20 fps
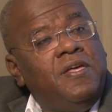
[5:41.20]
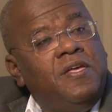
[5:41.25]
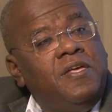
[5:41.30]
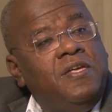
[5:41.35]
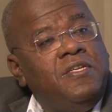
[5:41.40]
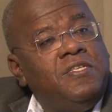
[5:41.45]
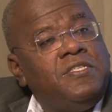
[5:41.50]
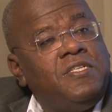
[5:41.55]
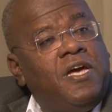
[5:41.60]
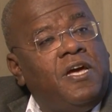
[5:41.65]

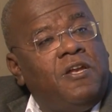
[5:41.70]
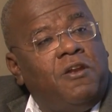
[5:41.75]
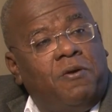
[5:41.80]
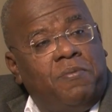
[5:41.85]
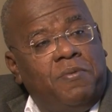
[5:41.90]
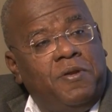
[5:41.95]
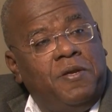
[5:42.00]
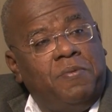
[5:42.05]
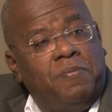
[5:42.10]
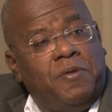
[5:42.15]
is ad
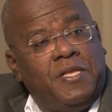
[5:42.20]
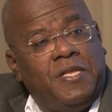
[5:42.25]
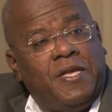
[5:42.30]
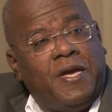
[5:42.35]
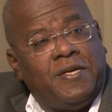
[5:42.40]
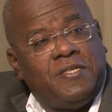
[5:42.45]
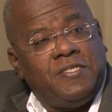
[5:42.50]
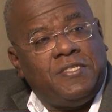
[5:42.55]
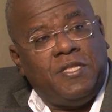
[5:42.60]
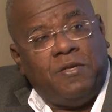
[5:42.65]
hominem
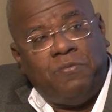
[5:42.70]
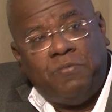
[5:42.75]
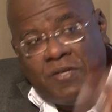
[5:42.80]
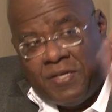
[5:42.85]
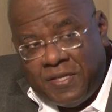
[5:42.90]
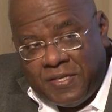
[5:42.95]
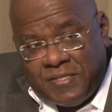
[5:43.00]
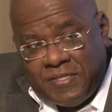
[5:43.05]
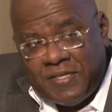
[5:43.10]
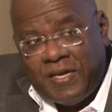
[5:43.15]
attacks. They
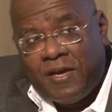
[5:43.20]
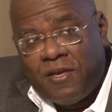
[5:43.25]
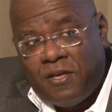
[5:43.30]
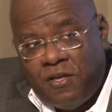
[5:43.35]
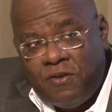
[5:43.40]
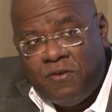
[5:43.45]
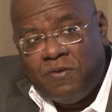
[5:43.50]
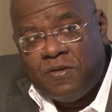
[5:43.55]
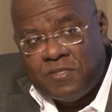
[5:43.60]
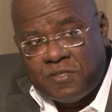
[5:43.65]
would
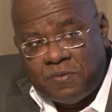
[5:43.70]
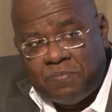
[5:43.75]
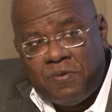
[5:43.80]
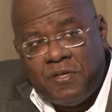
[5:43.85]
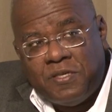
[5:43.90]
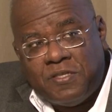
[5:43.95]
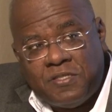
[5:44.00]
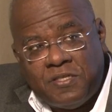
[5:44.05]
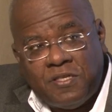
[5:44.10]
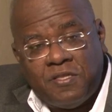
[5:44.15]
attack you as a
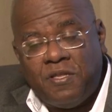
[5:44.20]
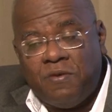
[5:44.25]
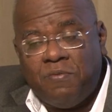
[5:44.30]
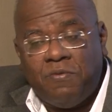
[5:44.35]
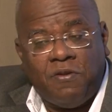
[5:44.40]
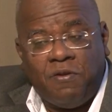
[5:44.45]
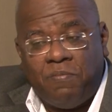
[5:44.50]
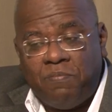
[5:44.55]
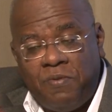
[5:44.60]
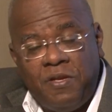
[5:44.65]
person. They
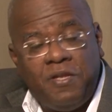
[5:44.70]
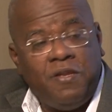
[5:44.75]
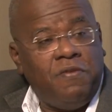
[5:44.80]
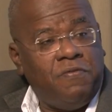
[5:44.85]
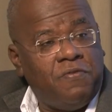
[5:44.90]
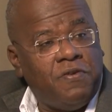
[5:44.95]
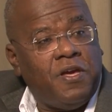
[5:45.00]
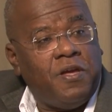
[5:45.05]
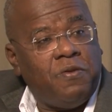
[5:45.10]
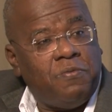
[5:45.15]
would
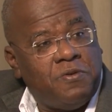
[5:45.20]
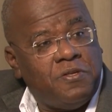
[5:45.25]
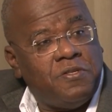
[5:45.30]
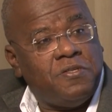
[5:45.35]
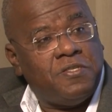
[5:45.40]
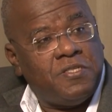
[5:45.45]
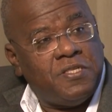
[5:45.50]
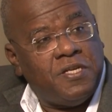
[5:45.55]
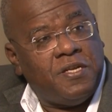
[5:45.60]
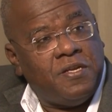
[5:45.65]
completely forget what
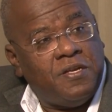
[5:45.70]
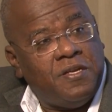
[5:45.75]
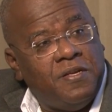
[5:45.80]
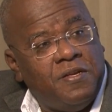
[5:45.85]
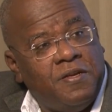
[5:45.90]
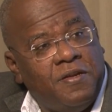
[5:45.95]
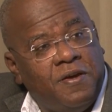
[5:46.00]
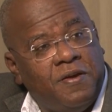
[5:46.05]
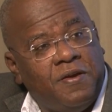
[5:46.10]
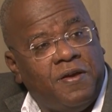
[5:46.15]
you said,
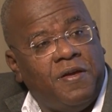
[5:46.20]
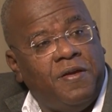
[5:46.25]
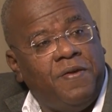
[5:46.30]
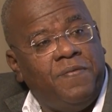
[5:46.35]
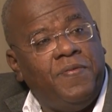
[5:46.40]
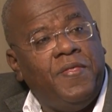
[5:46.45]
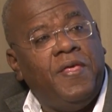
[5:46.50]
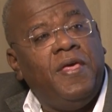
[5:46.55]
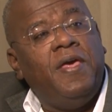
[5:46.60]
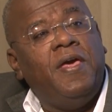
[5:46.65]
okay?
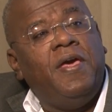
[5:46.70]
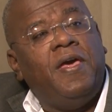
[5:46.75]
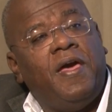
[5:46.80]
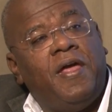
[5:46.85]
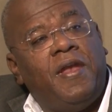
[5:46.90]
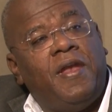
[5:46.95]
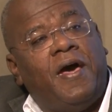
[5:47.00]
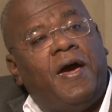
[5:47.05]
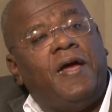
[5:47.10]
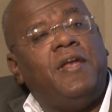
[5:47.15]

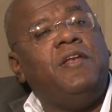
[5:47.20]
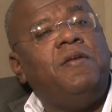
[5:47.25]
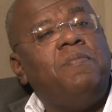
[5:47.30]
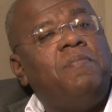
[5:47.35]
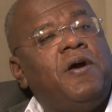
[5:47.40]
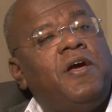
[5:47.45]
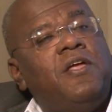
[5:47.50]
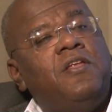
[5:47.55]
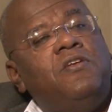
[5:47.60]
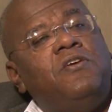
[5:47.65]
And
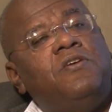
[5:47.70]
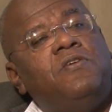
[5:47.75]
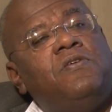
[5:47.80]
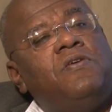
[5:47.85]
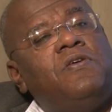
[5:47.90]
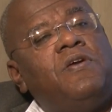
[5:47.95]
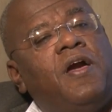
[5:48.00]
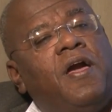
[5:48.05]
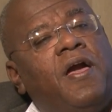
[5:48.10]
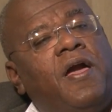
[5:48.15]
undermine
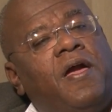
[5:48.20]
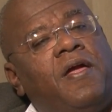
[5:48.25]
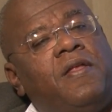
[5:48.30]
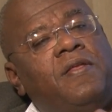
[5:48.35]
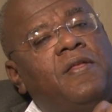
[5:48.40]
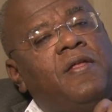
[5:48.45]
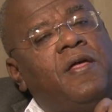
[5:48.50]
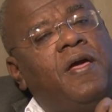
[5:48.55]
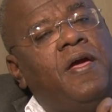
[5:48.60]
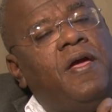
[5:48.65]
you
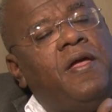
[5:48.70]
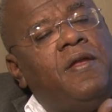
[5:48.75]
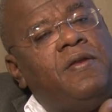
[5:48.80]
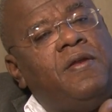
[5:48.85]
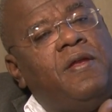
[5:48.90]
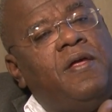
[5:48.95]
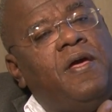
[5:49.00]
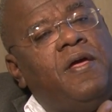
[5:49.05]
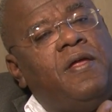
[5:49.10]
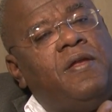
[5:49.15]
and
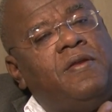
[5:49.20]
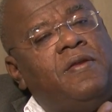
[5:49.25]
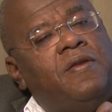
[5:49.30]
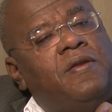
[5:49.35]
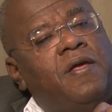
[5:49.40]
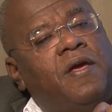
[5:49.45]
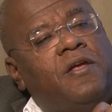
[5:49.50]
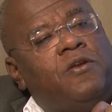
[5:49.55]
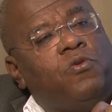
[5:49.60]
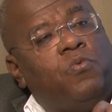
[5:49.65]

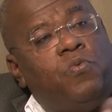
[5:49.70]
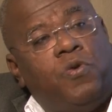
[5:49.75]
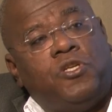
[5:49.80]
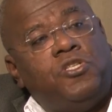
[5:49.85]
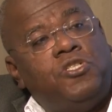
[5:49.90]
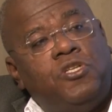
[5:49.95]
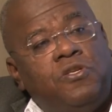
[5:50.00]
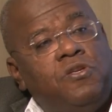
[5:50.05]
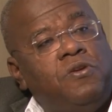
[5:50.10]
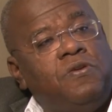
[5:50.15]

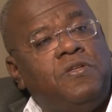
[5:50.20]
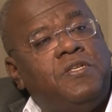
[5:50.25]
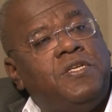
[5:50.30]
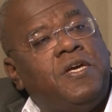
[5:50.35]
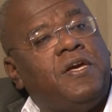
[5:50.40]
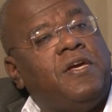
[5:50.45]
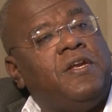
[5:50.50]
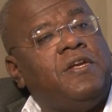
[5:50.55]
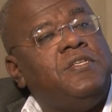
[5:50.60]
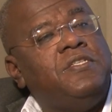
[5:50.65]
question your
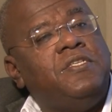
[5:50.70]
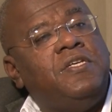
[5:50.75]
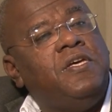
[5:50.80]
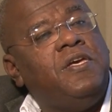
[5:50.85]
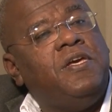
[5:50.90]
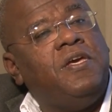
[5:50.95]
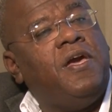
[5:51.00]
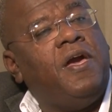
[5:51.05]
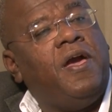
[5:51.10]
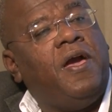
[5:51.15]

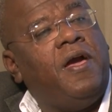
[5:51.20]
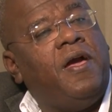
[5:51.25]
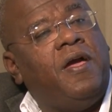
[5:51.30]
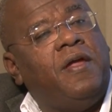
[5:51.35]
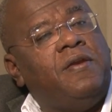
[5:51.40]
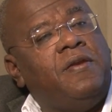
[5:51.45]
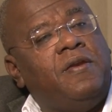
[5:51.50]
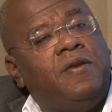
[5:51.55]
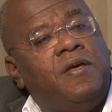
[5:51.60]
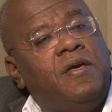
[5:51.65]
integrity
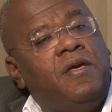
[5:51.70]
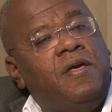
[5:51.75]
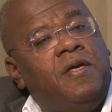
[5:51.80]
and